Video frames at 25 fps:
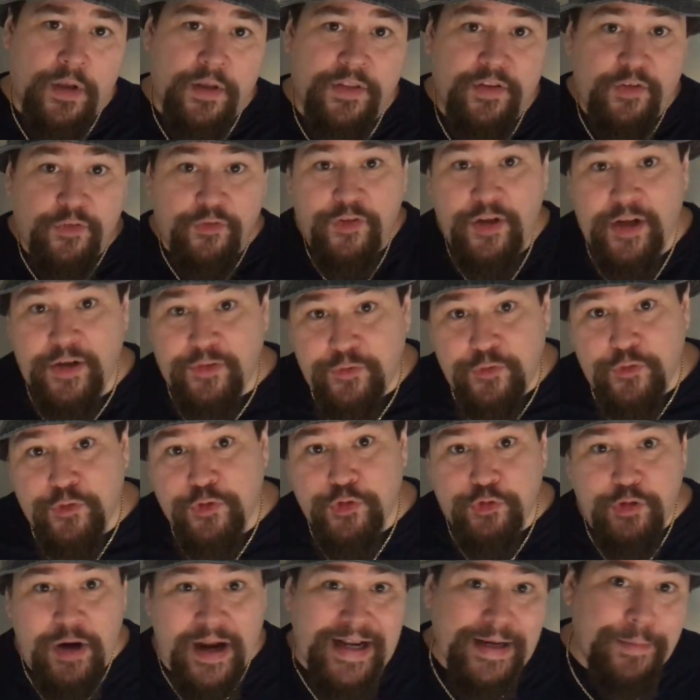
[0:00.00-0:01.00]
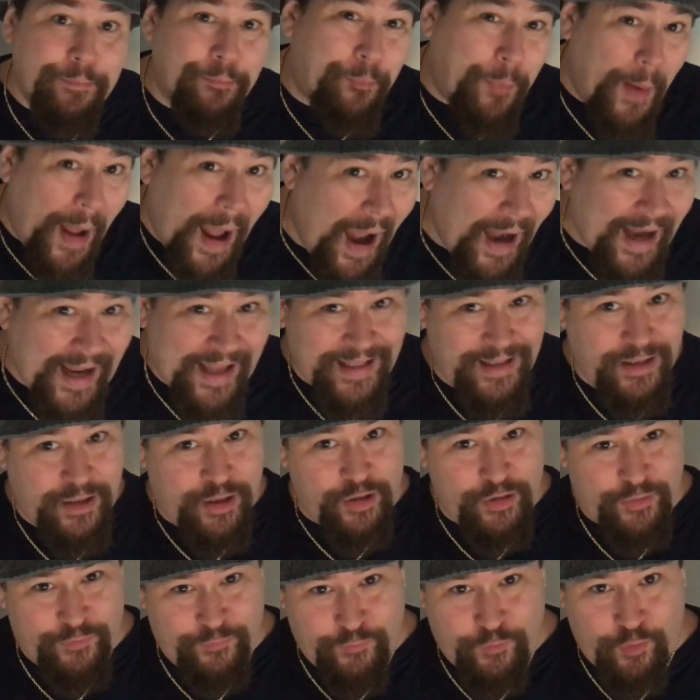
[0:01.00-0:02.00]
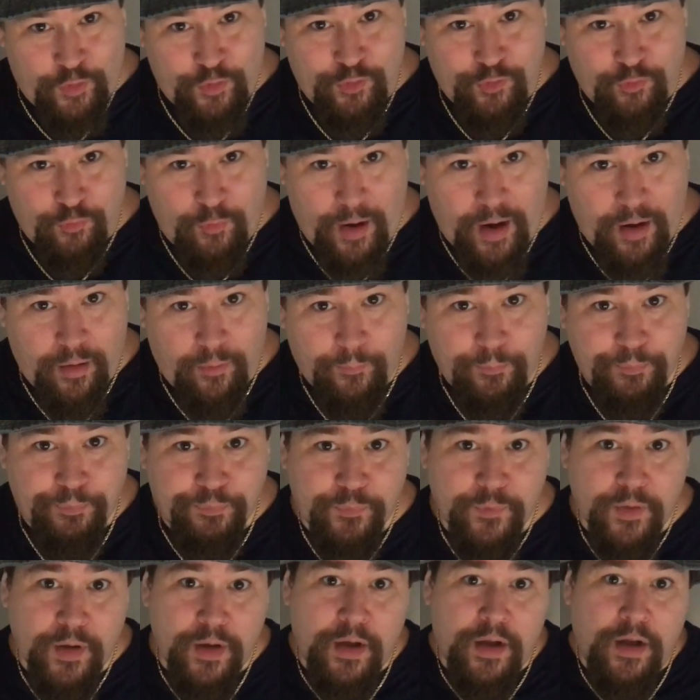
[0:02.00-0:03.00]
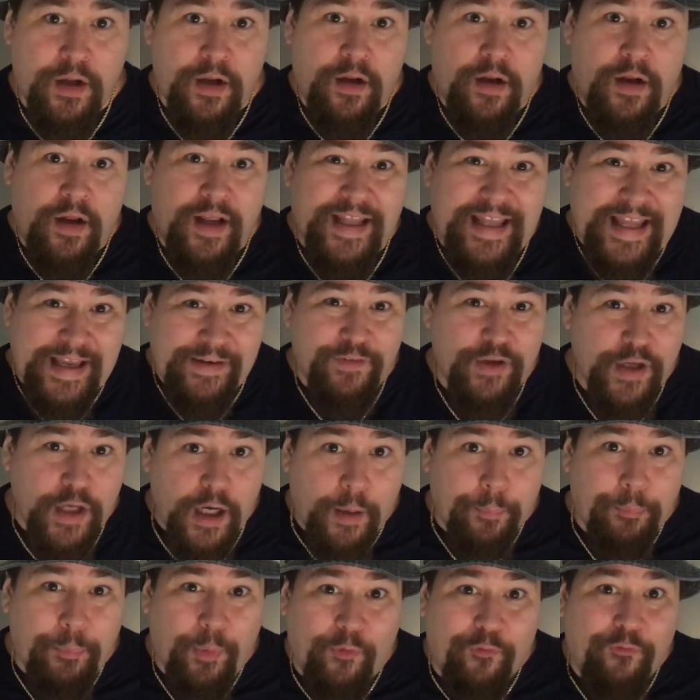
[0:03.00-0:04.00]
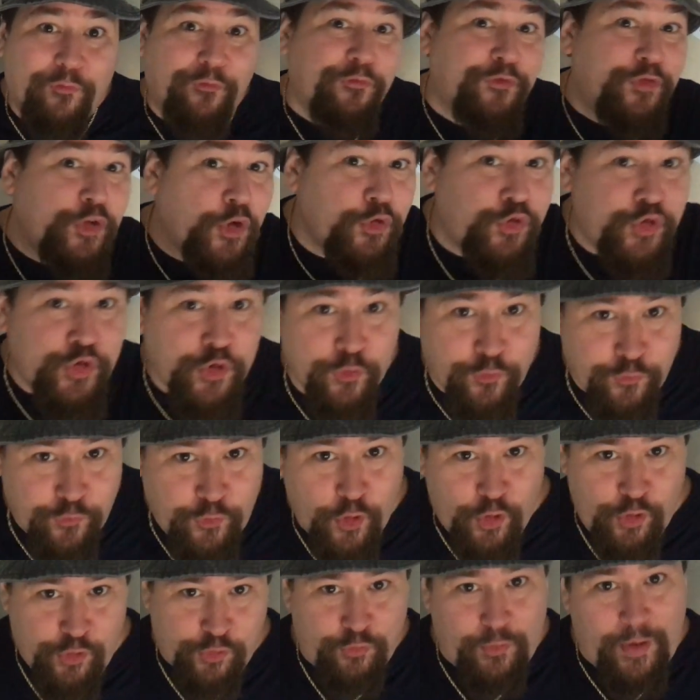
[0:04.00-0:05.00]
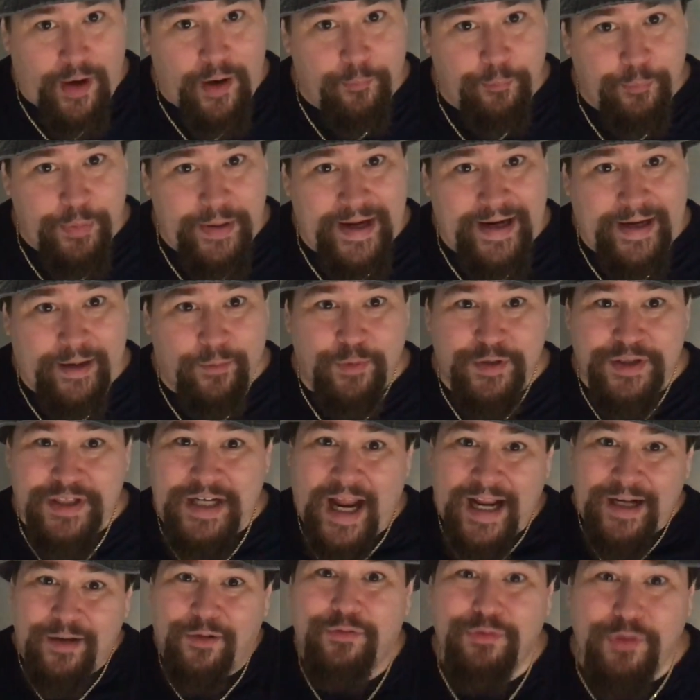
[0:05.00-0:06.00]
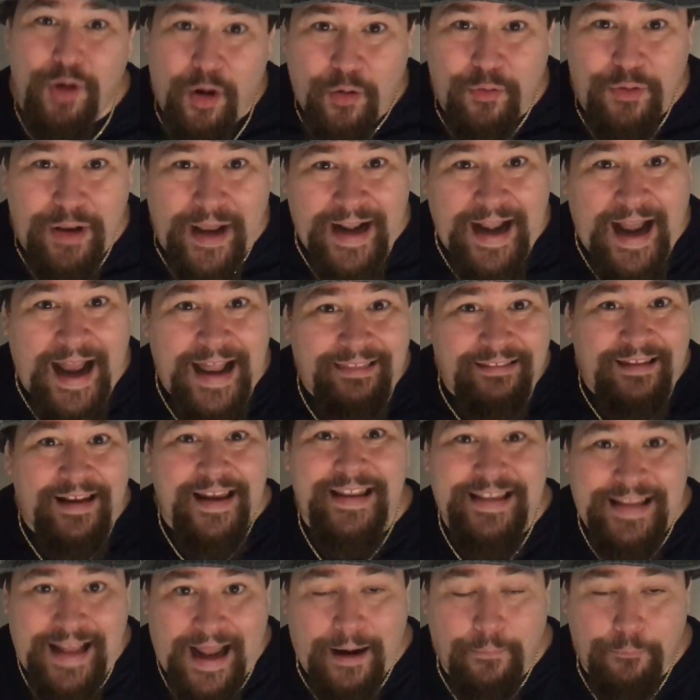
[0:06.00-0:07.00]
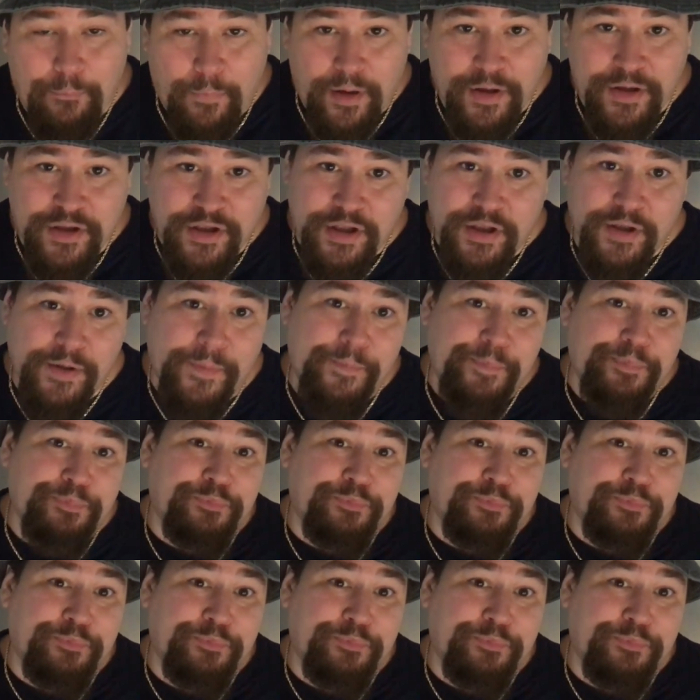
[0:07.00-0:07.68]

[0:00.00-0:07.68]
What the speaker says: the Sixers traded back into the first round, giving up a future first round pick, which I don't know that I like that much.